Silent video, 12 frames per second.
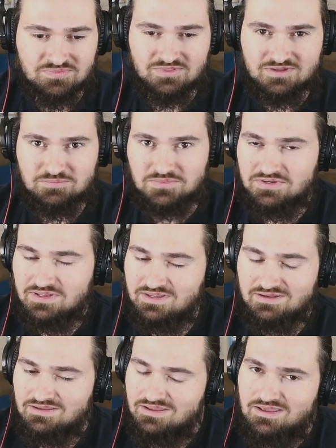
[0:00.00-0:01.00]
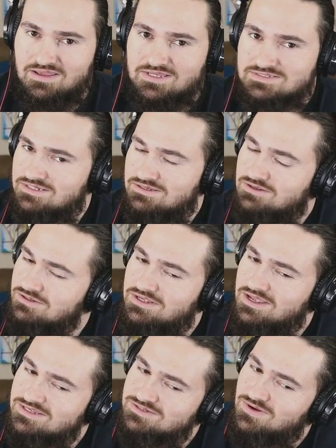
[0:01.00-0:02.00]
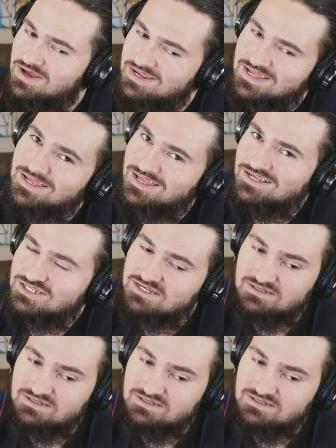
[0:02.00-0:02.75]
But guess what? Yeah.